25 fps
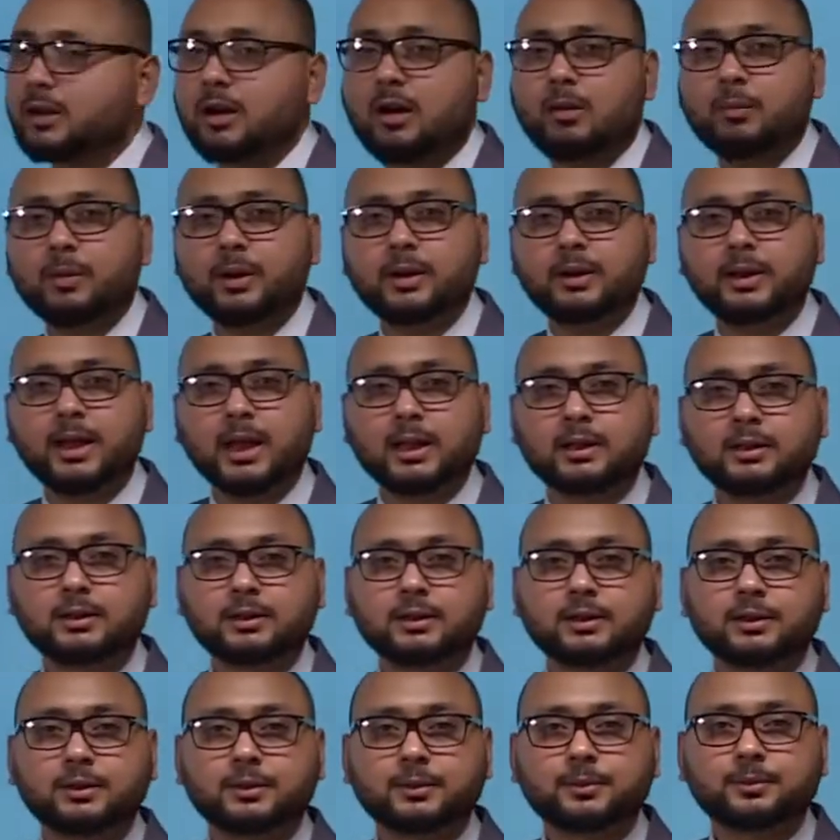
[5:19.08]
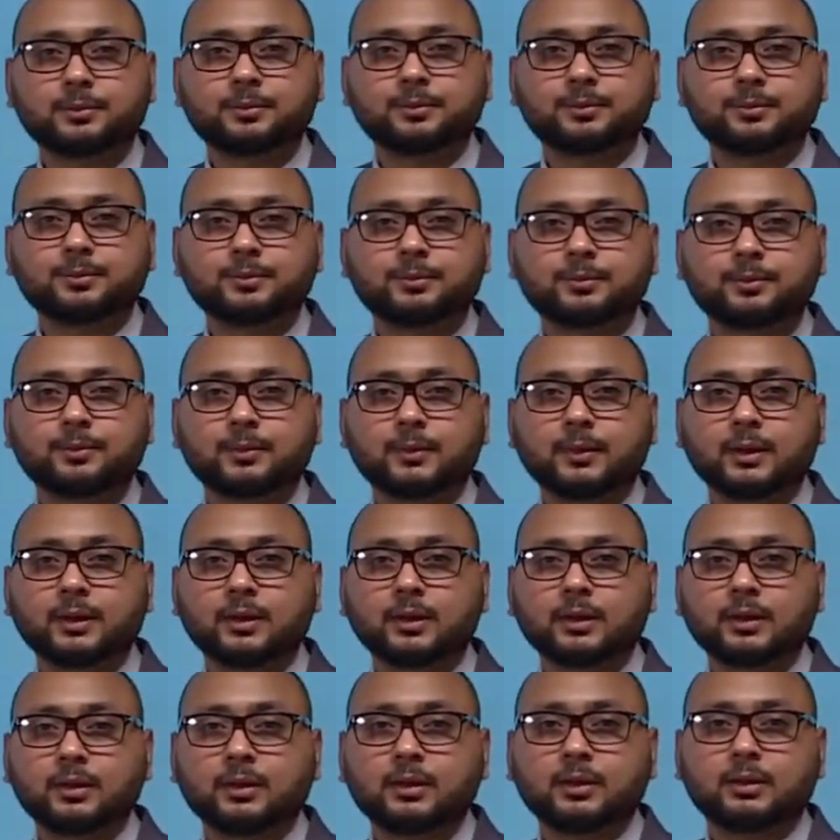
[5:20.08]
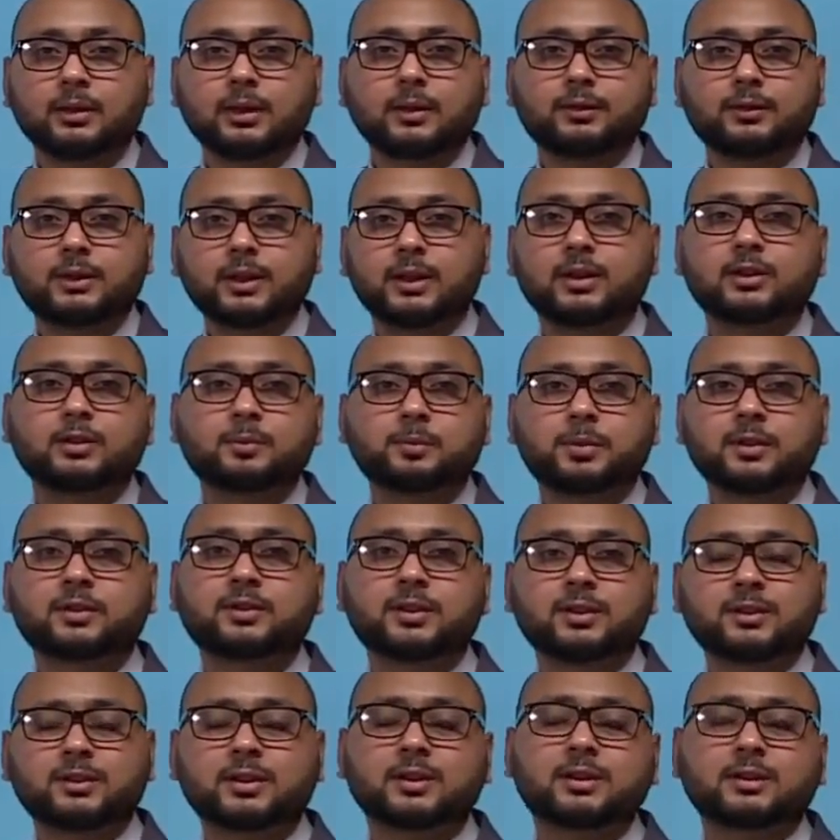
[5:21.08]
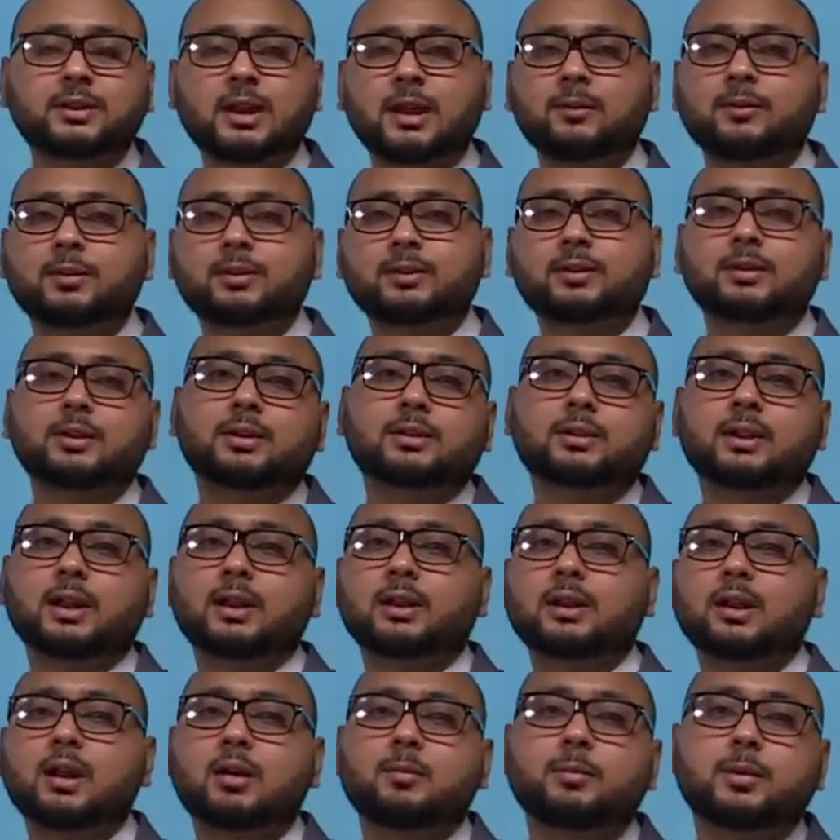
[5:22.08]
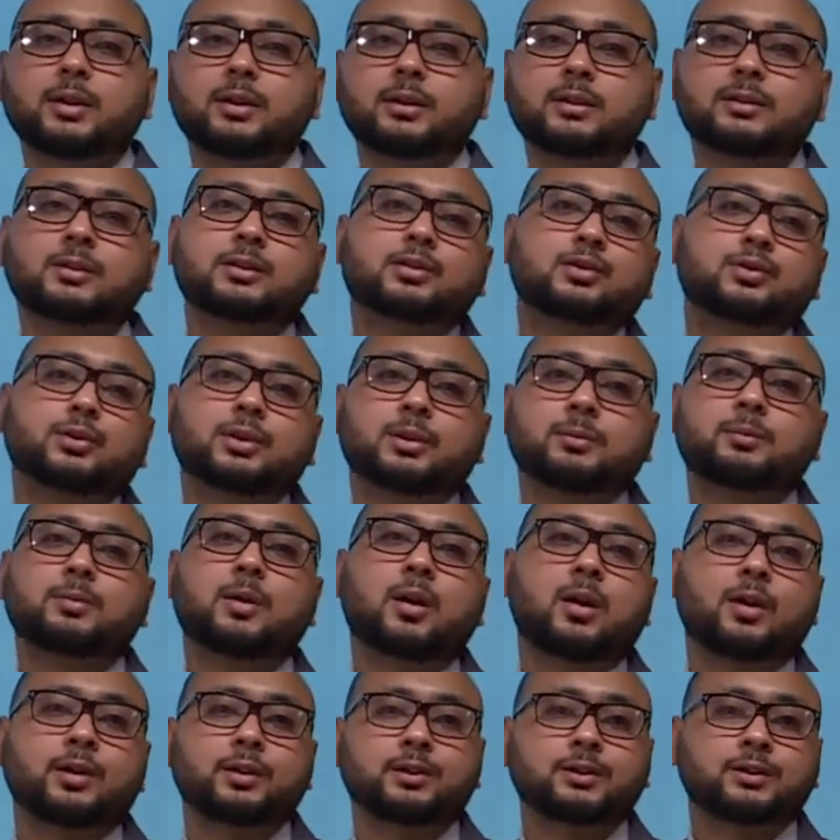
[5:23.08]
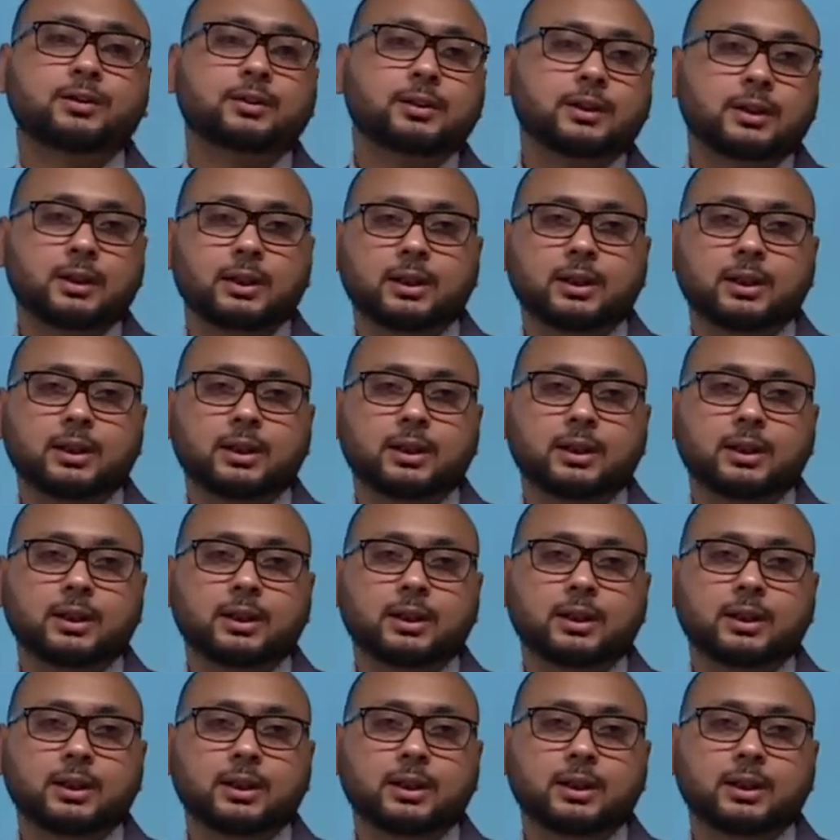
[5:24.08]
government debt. If there is a persistent deficit, then government is issuing bonds.